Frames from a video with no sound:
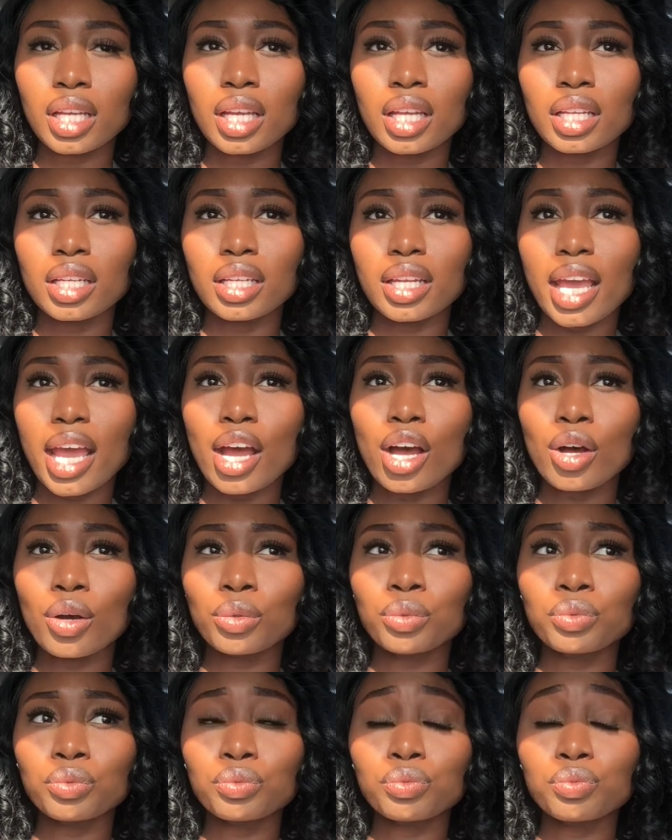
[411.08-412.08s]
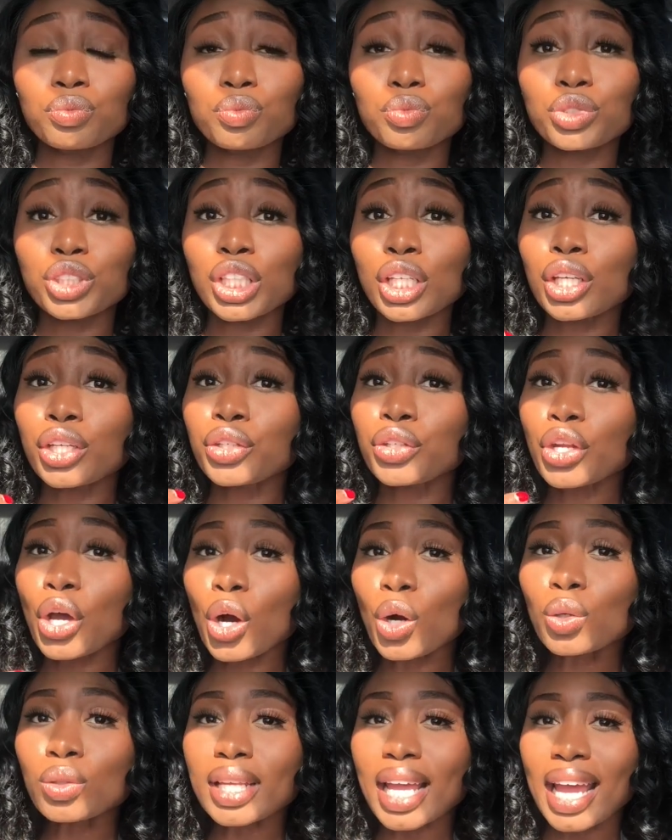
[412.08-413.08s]
Now, to
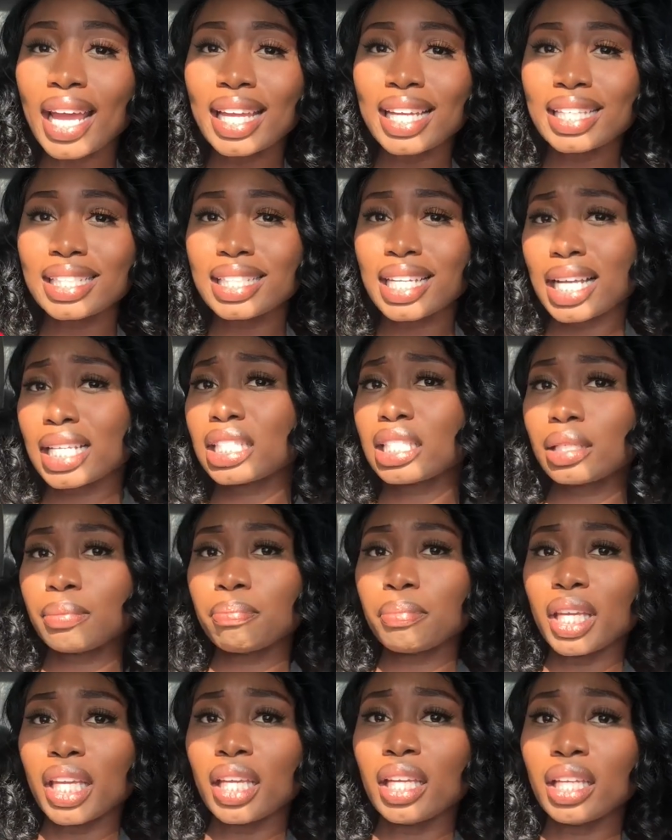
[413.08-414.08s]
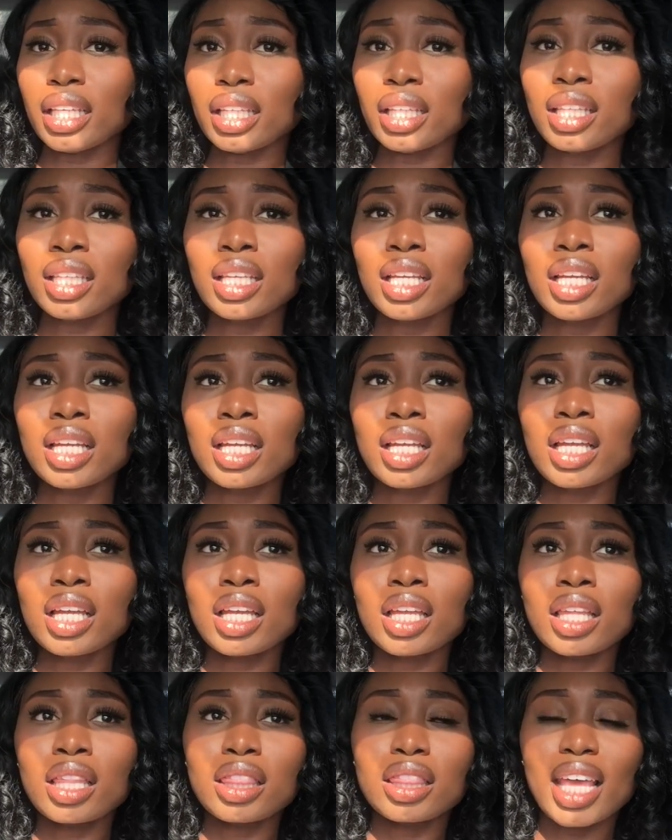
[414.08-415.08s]
know that, it doesn't mean
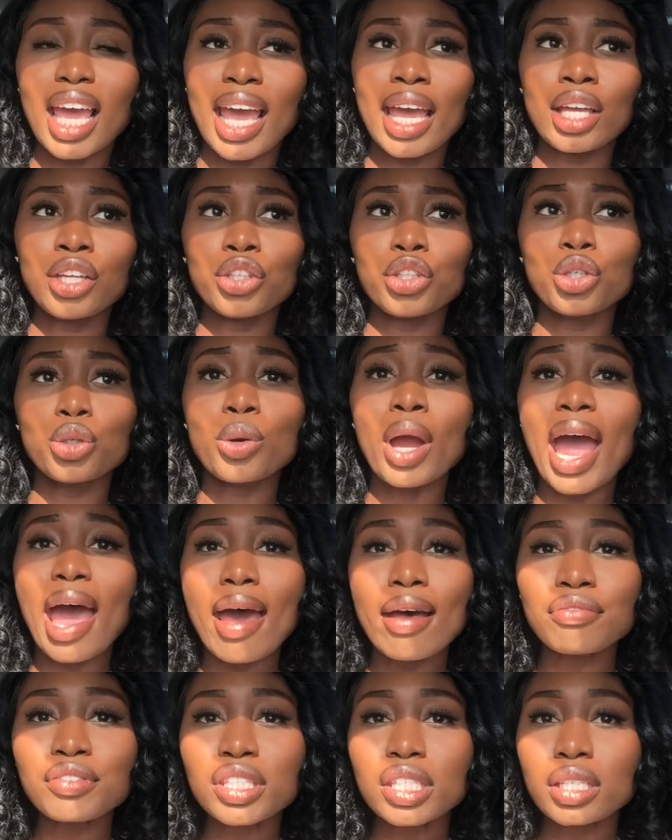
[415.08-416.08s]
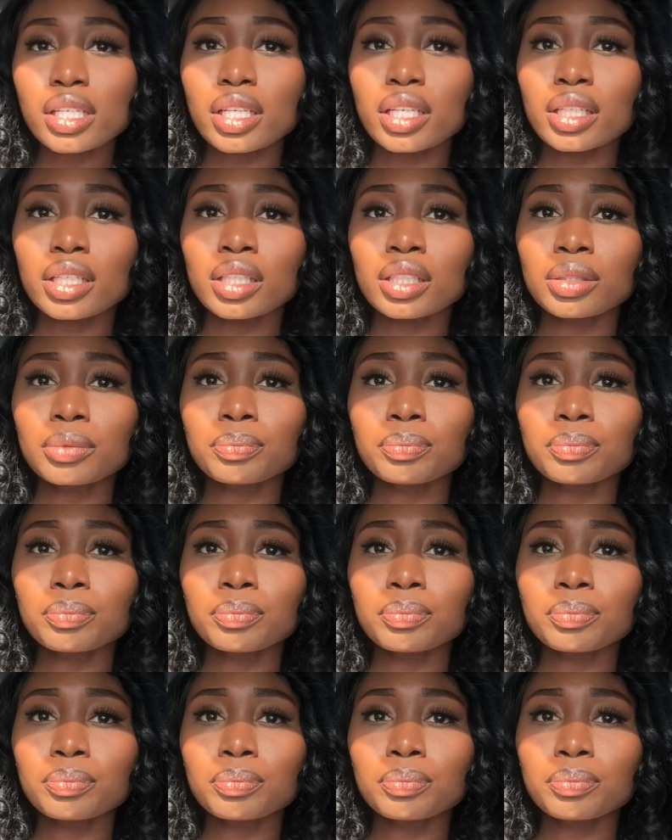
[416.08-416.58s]
that you have to